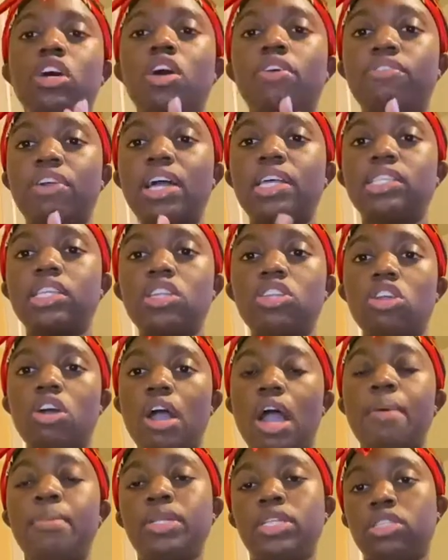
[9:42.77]
if you guys didn't know
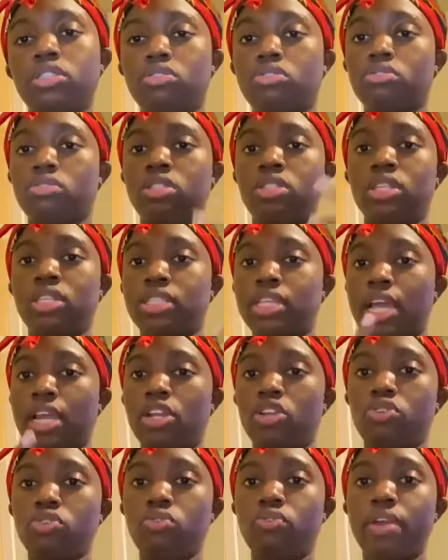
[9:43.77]
how much the designer
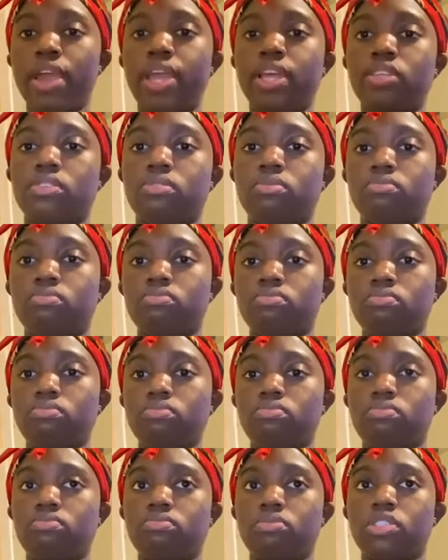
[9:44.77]
do-rags,
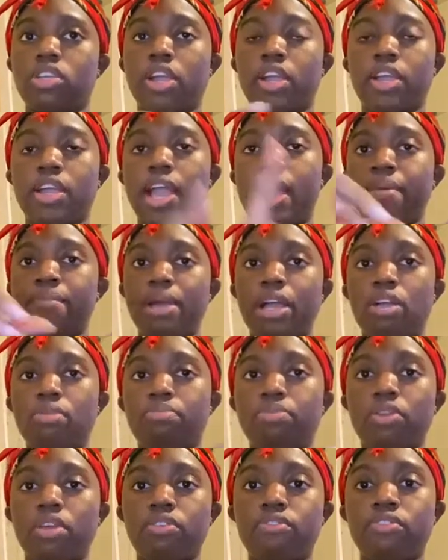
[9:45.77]
sorry, I have my
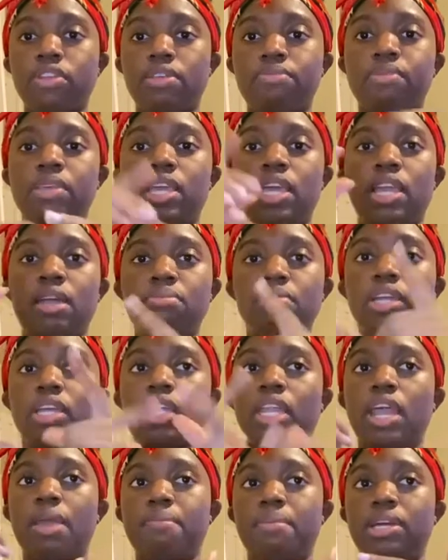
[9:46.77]
computer in front of me and I'm
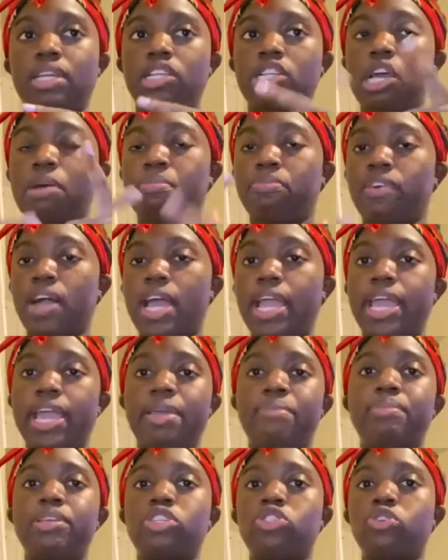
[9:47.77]
looking at my Shopify
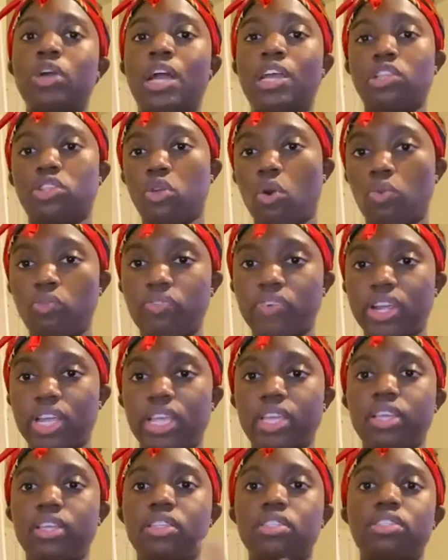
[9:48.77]
admin so I don't
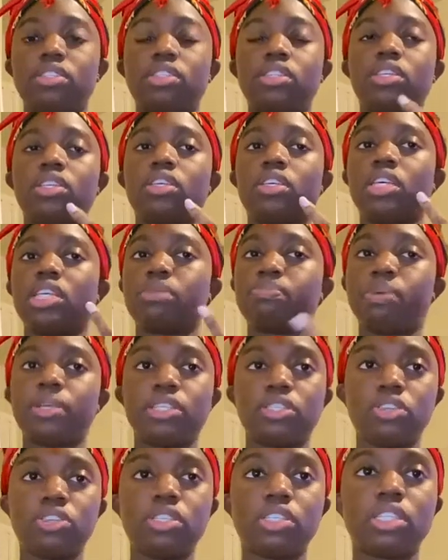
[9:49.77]
forget to explain
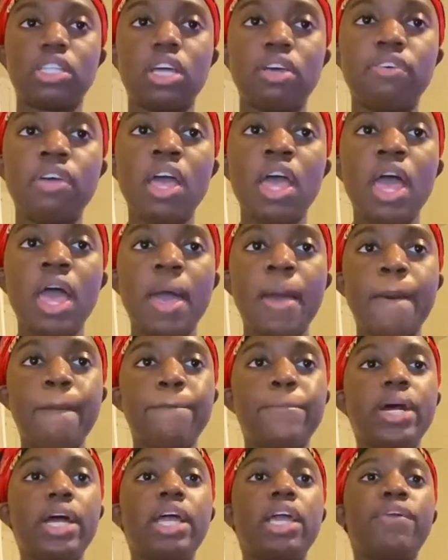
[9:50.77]
certain stuff.
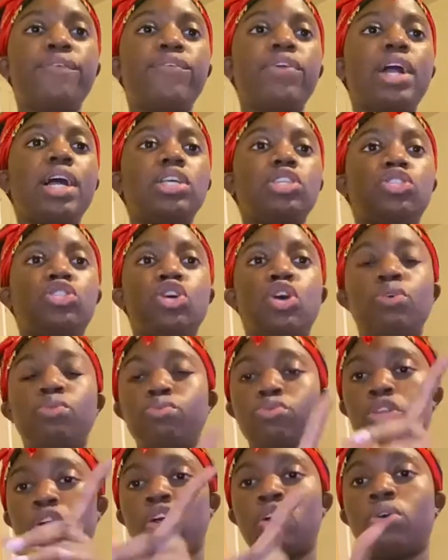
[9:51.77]
But if you guys don't
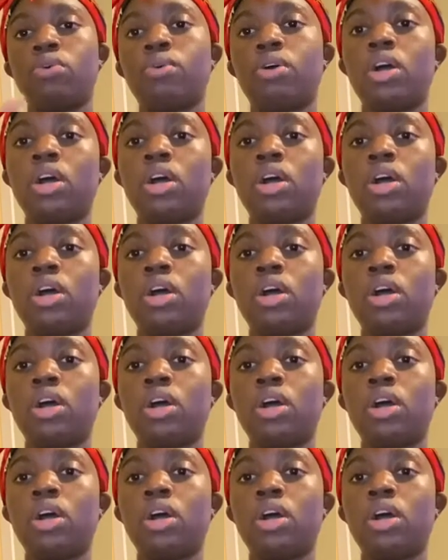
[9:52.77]
know,